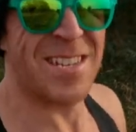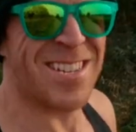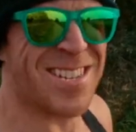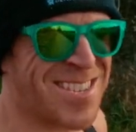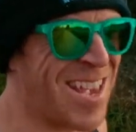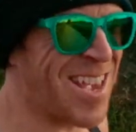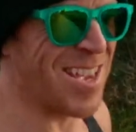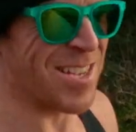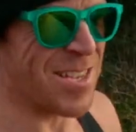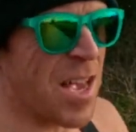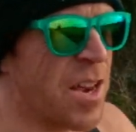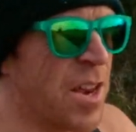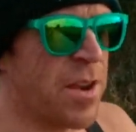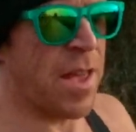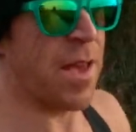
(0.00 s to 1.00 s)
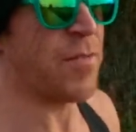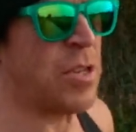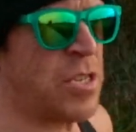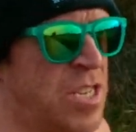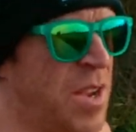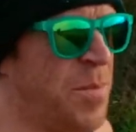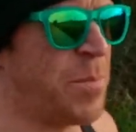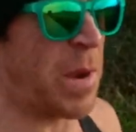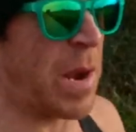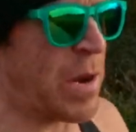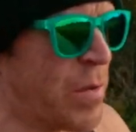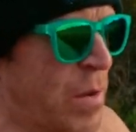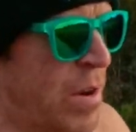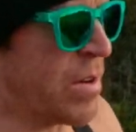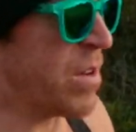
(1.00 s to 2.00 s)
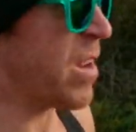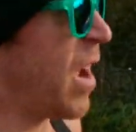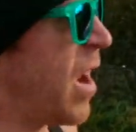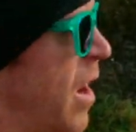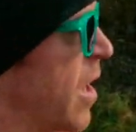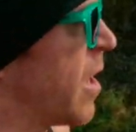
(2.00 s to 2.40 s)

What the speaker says: to say is I don't have a gym background. I